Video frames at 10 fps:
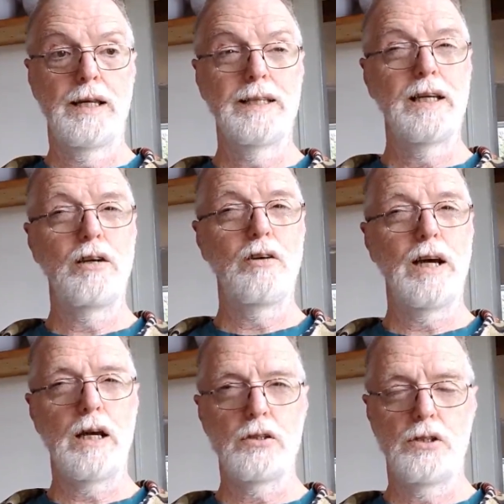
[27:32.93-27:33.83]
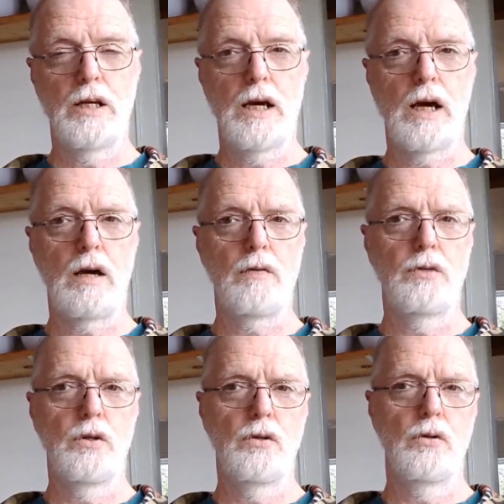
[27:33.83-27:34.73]
they don't actually have
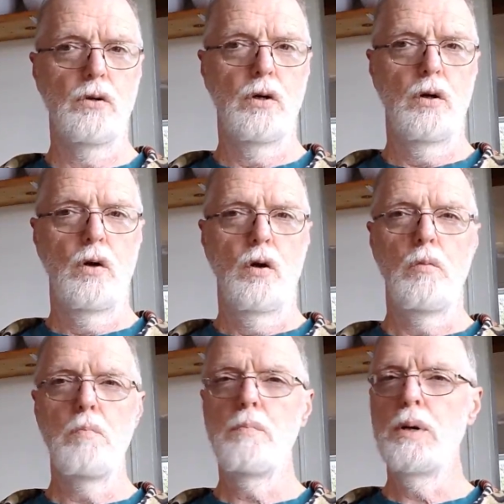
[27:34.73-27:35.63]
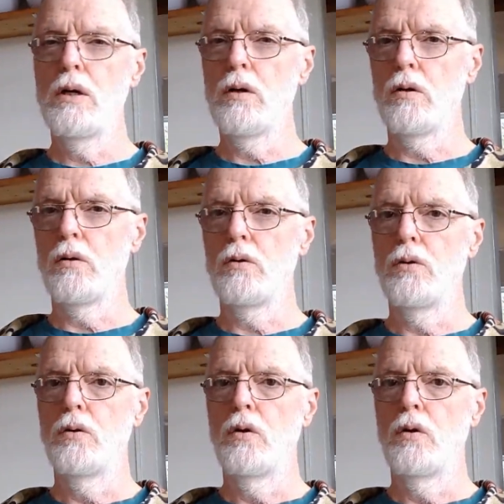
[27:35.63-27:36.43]
to build